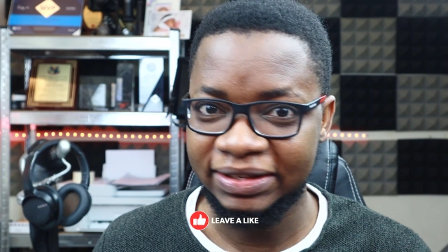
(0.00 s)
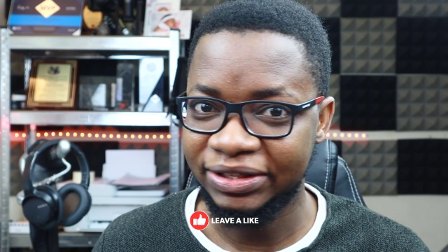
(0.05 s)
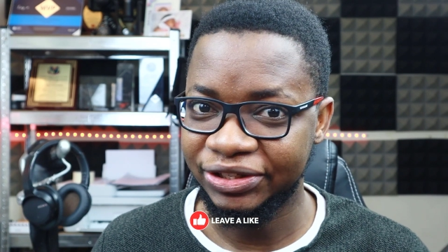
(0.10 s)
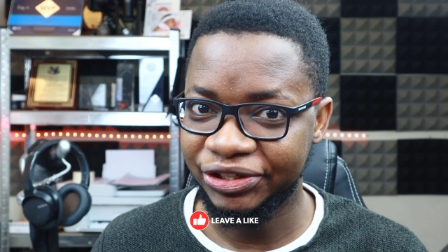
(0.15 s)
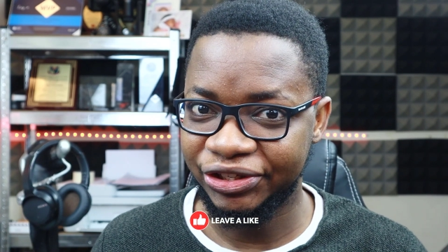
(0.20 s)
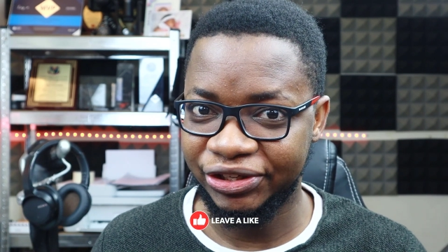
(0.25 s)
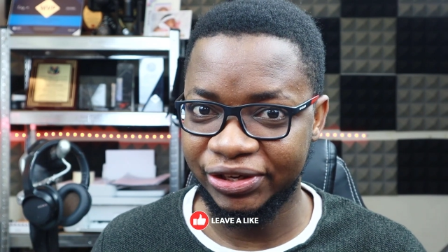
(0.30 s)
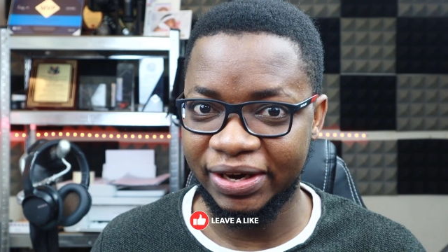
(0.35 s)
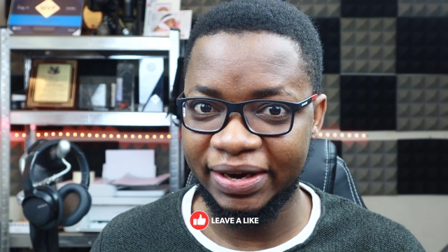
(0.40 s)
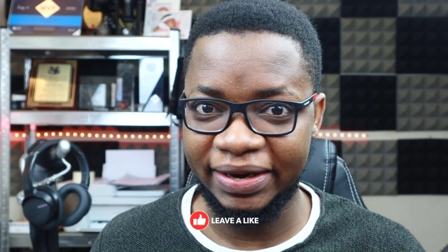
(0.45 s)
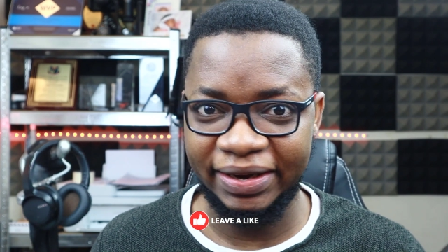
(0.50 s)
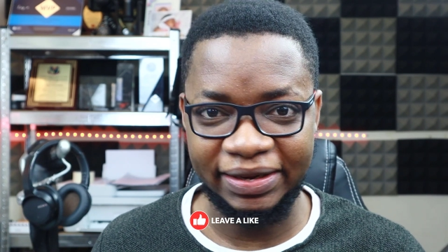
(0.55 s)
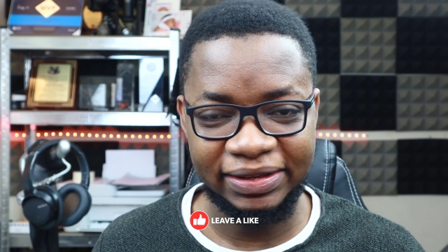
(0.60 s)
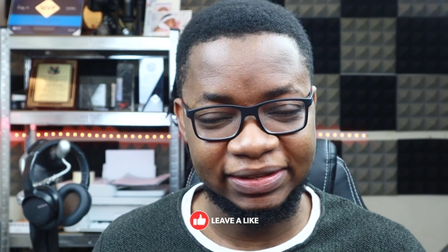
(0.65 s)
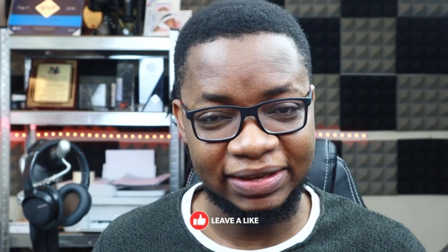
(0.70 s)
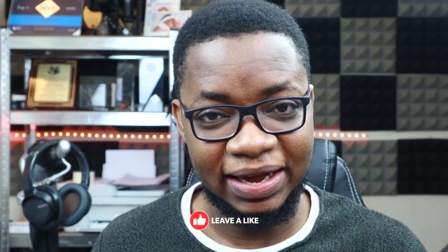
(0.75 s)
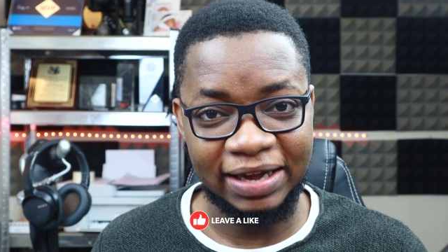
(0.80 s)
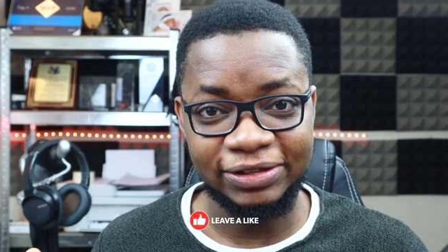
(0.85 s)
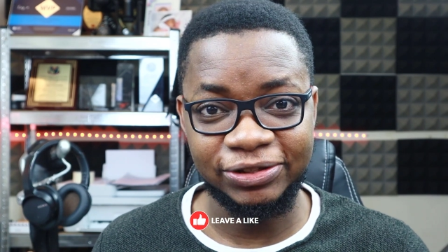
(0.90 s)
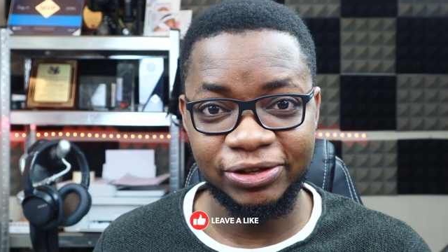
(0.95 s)
share it,
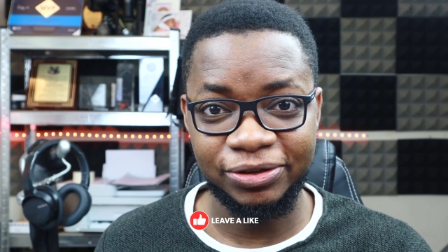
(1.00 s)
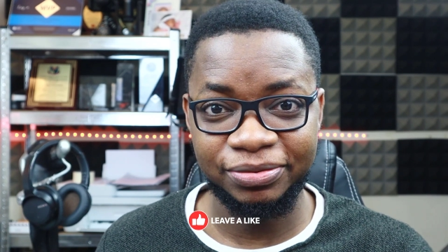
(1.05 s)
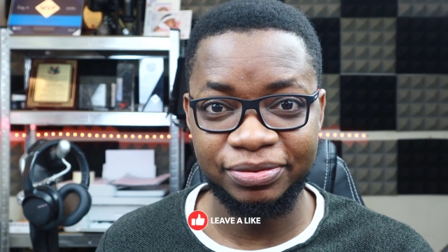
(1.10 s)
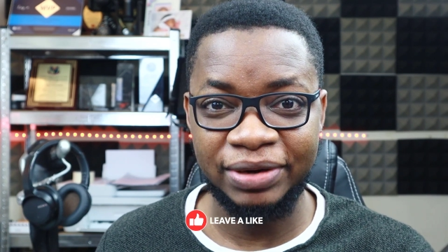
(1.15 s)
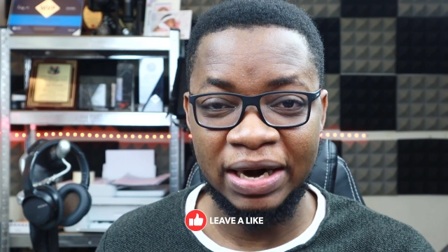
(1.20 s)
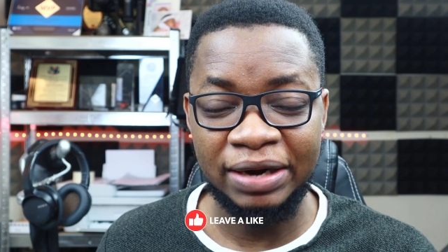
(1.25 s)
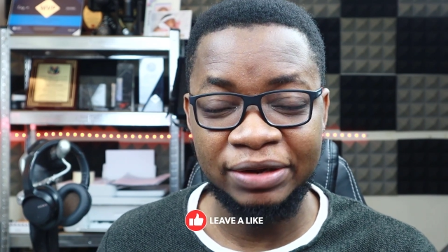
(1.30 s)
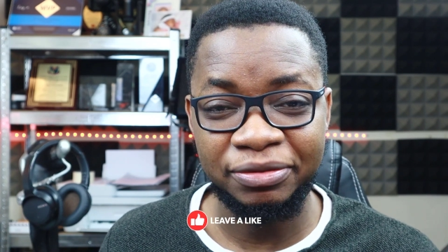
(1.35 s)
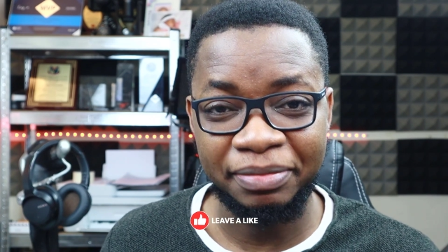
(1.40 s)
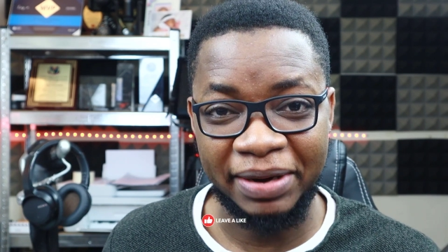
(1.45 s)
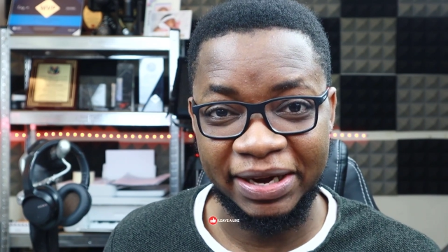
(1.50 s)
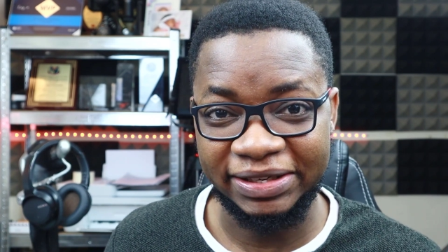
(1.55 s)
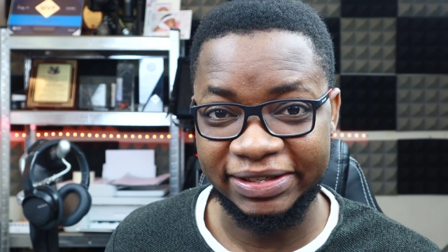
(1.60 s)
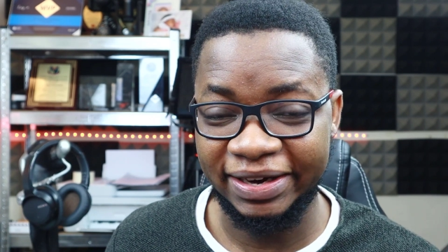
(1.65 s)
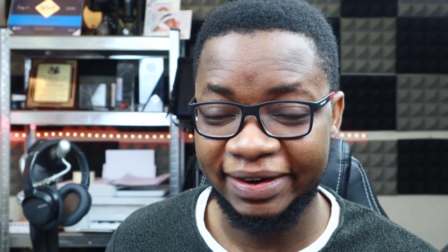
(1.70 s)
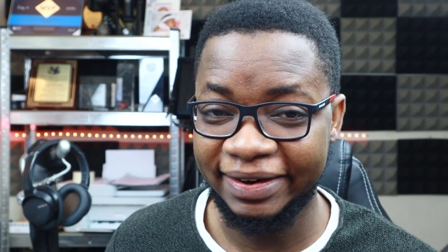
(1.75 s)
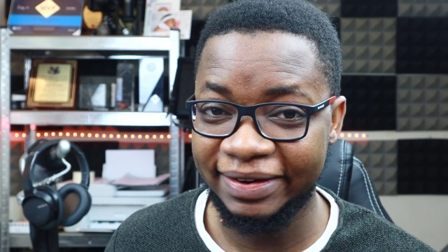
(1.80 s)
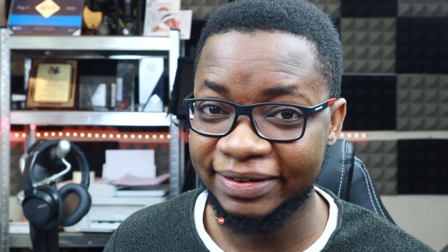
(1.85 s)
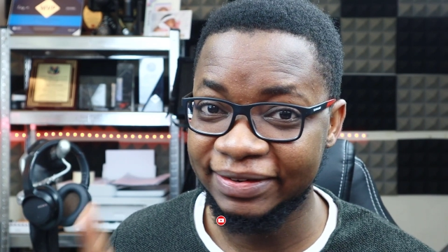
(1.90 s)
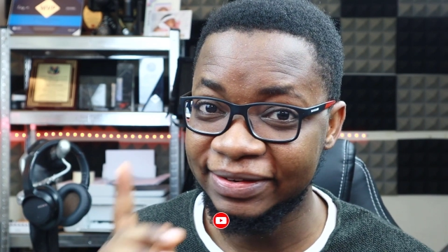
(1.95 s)
and subscribe to my
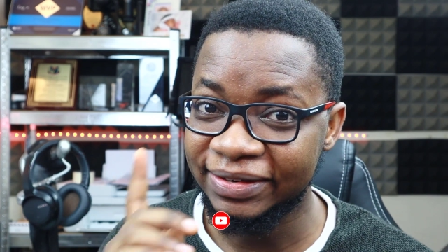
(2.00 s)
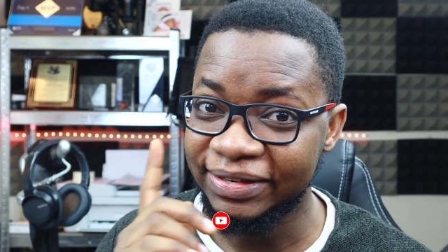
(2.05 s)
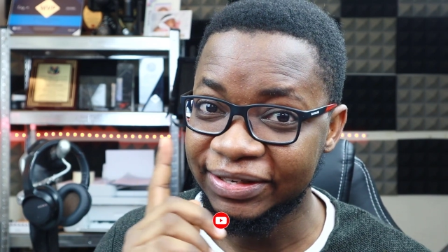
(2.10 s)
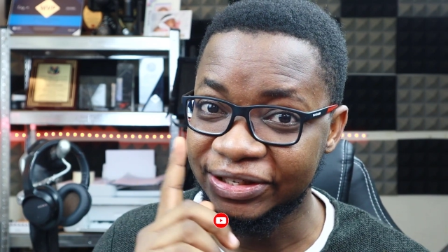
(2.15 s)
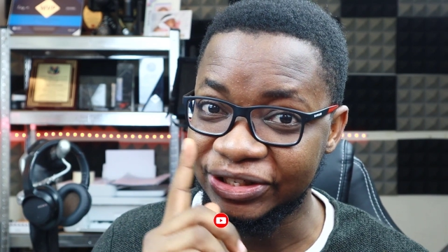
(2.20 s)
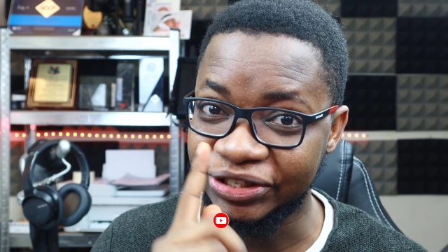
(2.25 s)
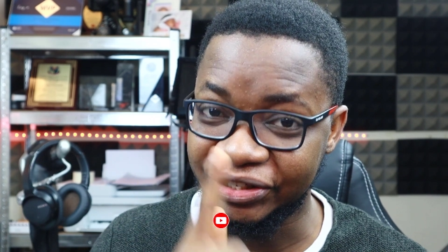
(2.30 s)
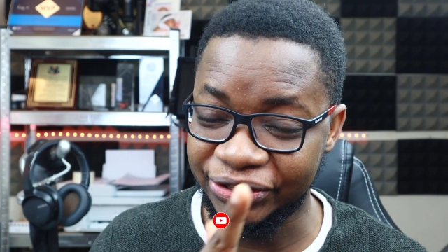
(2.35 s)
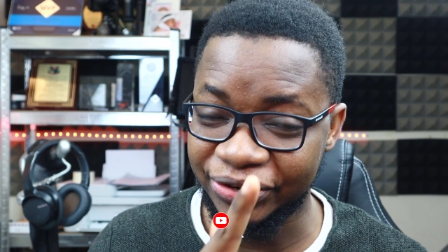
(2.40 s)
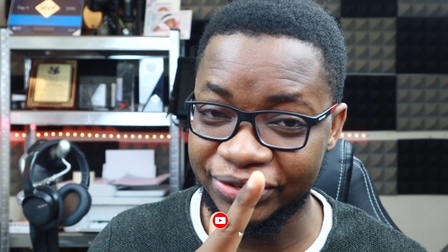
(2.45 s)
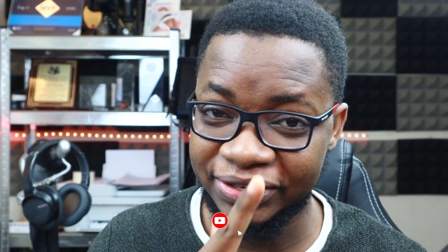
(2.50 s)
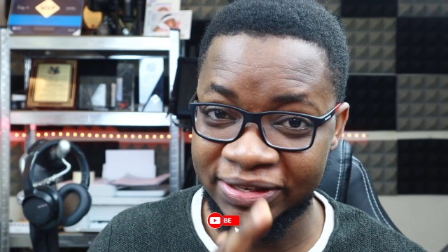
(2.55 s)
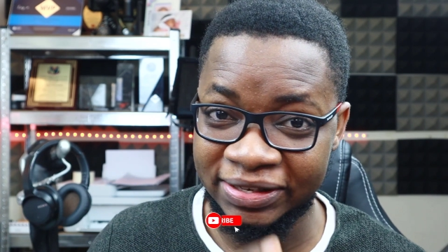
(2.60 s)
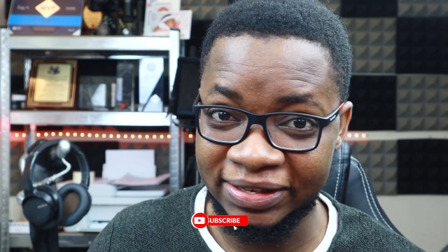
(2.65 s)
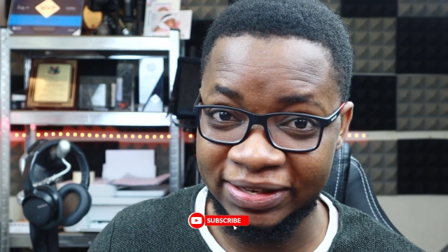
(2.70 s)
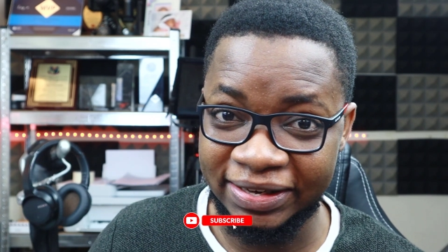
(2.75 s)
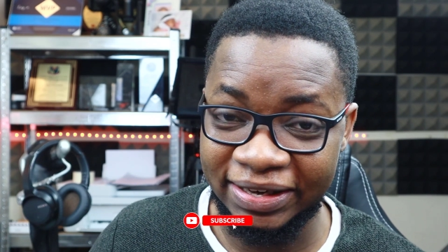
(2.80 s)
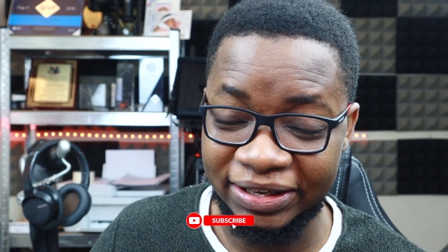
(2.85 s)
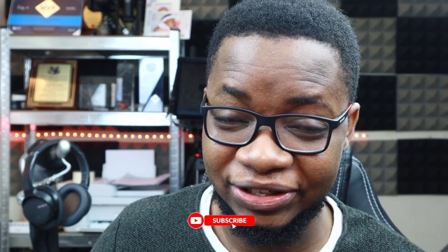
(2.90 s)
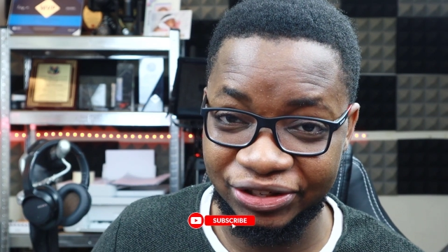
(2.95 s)
channel just in
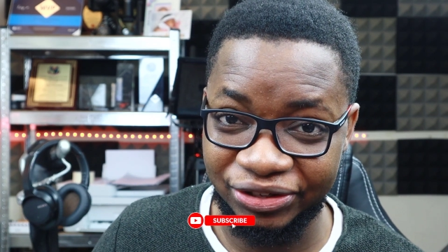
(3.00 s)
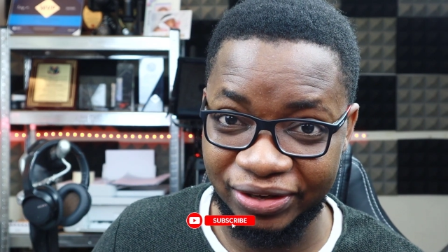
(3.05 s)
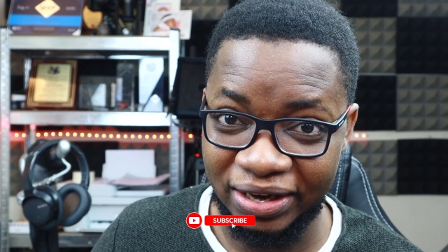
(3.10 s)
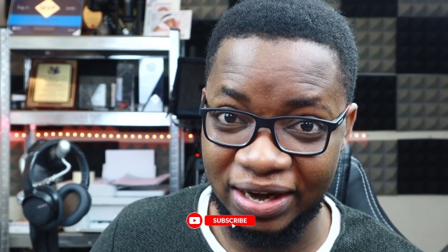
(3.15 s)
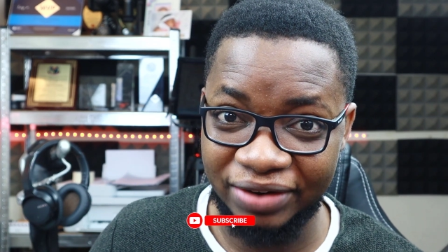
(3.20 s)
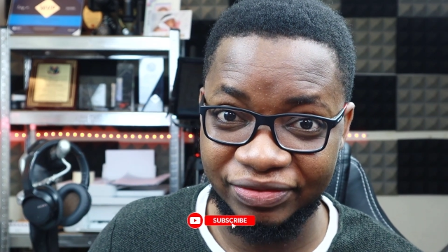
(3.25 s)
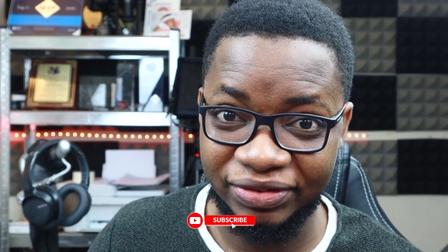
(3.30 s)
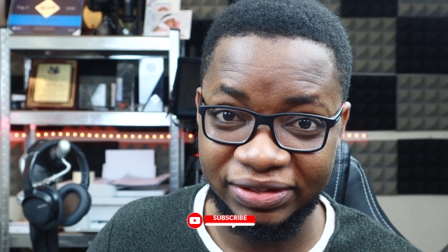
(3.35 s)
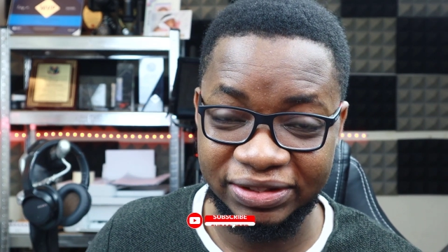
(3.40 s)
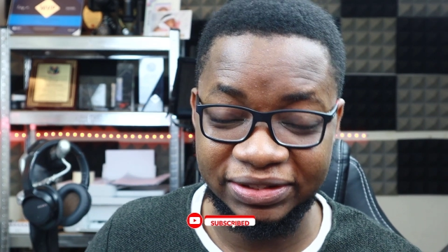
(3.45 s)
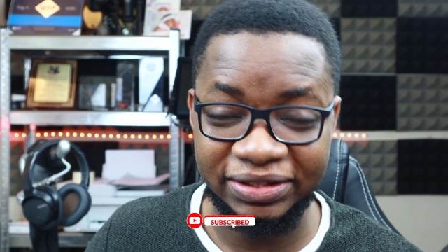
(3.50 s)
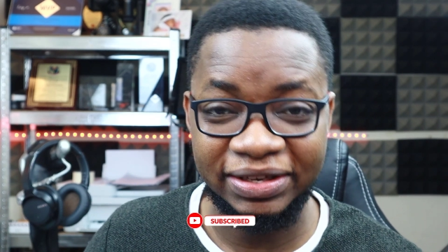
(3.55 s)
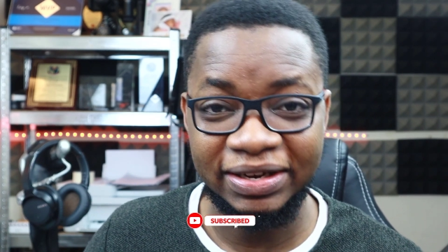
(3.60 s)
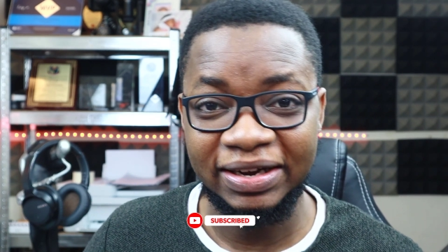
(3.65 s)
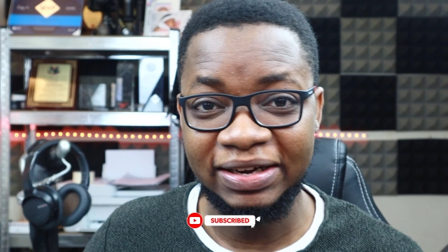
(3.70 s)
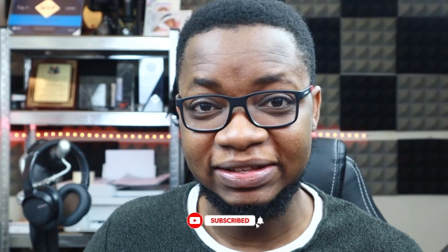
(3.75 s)
case you haven't.